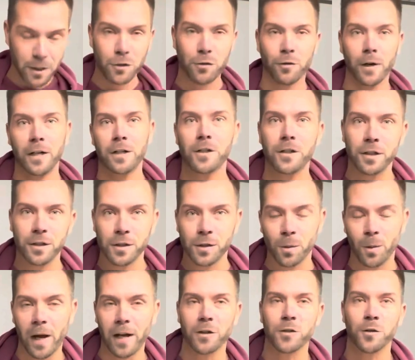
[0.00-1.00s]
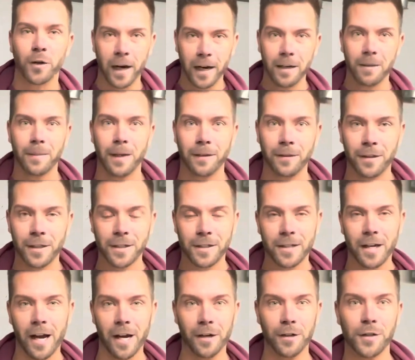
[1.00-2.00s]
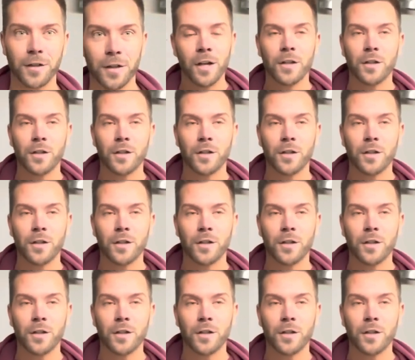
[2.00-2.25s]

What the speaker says: drenched in sweat trying to mount these tires.